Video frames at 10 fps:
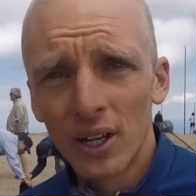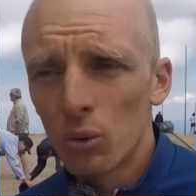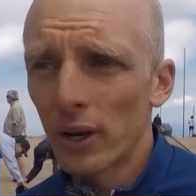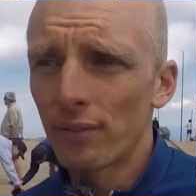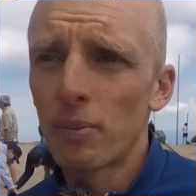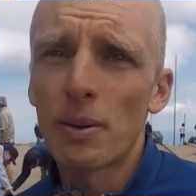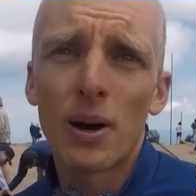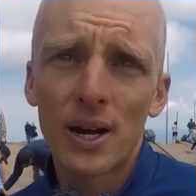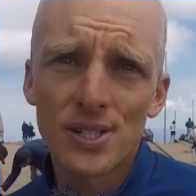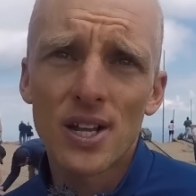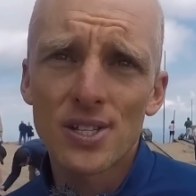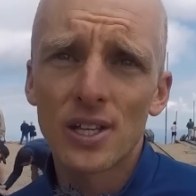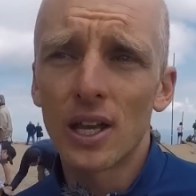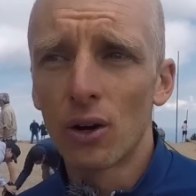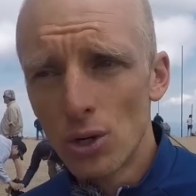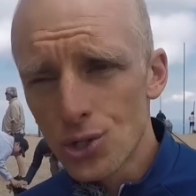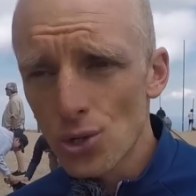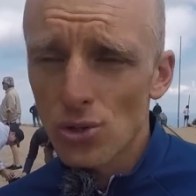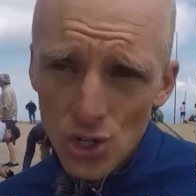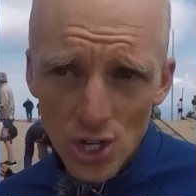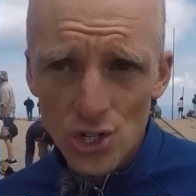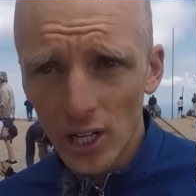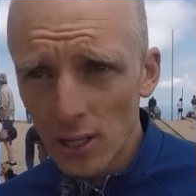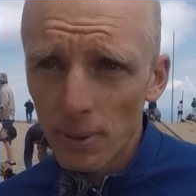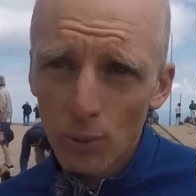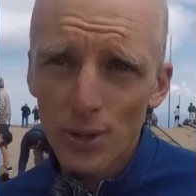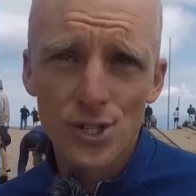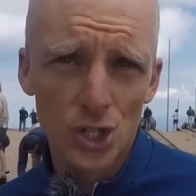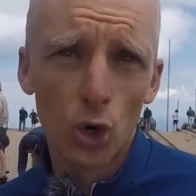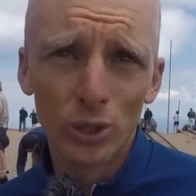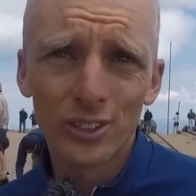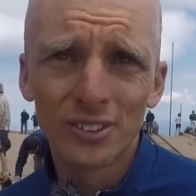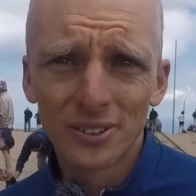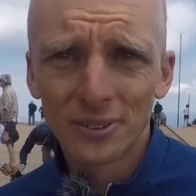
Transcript: whatever my body is asking, and also changing a little bit with salt.